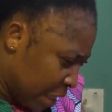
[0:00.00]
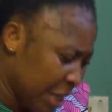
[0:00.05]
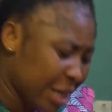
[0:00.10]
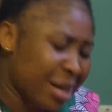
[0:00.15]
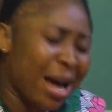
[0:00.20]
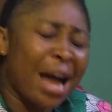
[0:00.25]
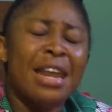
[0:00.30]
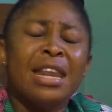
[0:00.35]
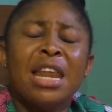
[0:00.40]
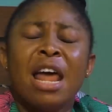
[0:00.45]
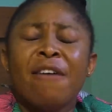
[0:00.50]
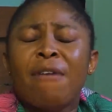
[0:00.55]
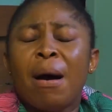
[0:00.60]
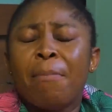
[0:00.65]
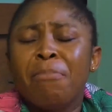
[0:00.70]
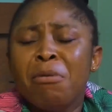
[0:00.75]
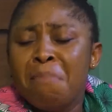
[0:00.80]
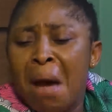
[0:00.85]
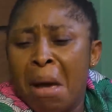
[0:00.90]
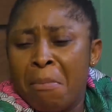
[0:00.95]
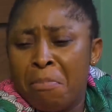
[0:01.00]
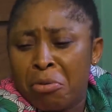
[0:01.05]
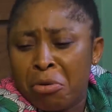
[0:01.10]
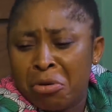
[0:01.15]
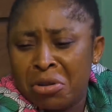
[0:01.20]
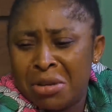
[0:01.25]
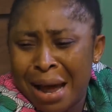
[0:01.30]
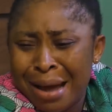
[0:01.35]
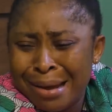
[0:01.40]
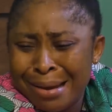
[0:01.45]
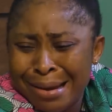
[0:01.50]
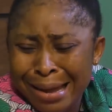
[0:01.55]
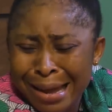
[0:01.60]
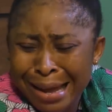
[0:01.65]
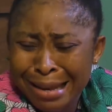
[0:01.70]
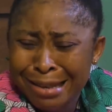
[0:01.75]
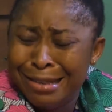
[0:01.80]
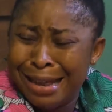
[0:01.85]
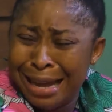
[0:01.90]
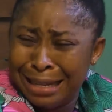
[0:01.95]
he can never be my brother.
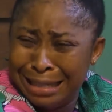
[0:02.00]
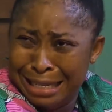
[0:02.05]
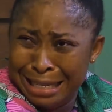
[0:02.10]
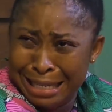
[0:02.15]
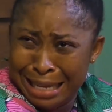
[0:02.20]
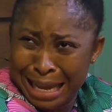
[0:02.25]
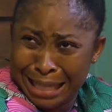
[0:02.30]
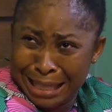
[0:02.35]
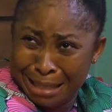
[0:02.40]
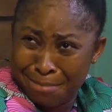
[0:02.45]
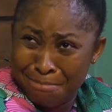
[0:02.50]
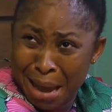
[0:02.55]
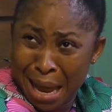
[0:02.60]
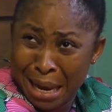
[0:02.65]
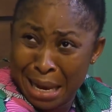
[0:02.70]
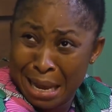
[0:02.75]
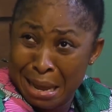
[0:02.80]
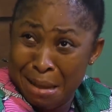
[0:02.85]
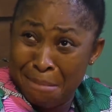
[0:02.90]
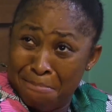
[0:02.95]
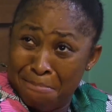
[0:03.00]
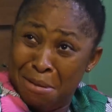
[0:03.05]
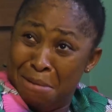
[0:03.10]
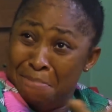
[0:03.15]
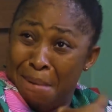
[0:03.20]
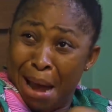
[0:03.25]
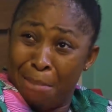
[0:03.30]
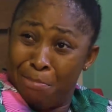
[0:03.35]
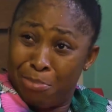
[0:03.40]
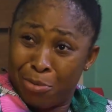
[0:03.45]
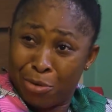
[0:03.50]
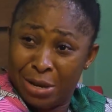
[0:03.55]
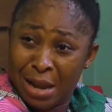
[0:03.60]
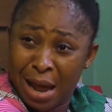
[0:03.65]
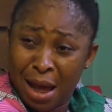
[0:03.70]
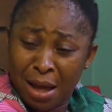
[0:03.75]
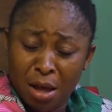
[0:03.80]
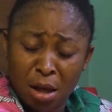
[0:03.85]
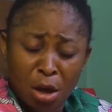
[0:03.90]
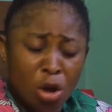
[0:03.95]
A dirty Gateman, be my
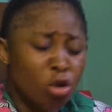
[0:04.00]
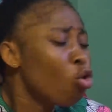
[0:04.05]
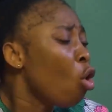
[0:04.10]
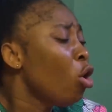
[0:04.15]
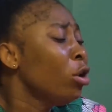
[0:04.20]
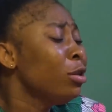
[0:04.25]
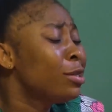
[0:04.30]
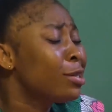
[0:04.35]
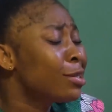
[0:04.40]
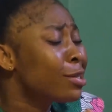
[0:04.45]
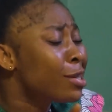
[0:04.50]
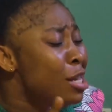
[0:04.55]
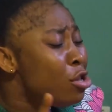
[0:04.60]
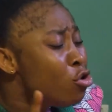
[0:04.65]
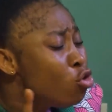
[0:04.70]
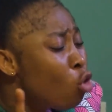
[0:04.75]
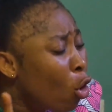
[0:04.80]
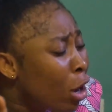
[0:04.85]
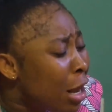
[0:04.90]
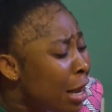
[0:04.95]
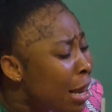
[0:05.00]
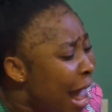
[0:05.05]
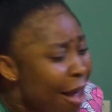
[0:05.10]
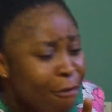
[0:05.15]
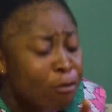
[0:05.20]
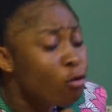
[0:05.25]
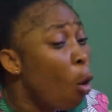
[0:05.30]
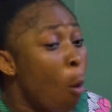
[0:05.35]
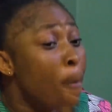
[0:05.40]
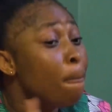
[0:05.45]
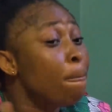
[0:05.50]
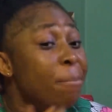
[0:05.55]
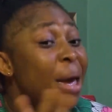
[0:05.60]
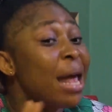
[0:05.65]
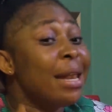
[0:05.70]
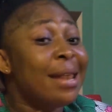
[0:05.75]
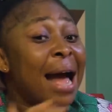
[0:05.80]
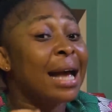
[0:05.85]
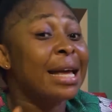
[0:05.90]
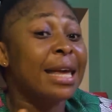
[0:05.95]
brother. Don't in your life
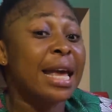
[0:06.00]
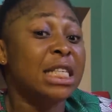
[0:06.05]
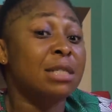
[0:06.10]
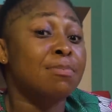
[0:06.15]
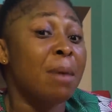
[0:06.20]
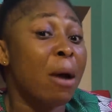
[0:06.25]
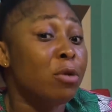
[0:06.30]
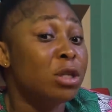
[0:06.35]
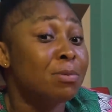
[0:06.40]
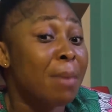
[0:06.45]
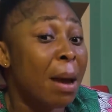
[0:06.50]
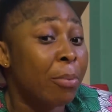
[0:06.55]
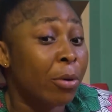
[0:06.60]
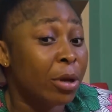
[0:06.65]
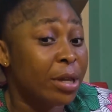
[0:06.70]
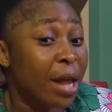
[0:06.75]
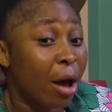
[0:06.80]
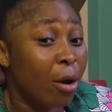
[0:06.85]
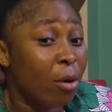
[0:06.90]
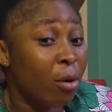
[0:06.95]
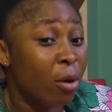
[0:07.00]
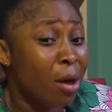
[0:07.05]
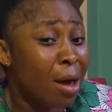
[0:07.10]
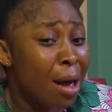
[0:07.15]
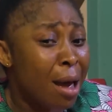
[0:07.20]
compare that Gateman with my brother.